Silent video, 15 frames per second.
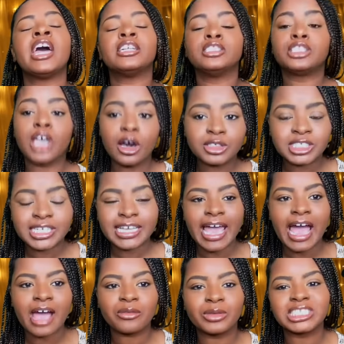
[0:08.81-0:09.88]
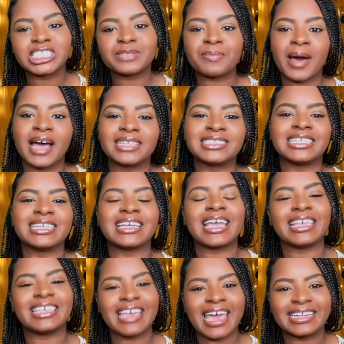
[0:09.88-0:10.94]
Doja Cat responding
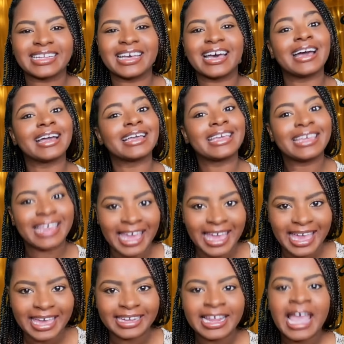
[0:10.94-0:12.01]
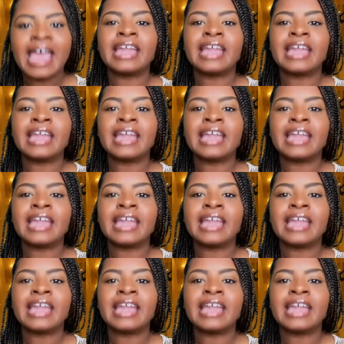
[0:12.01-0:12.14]
yet again.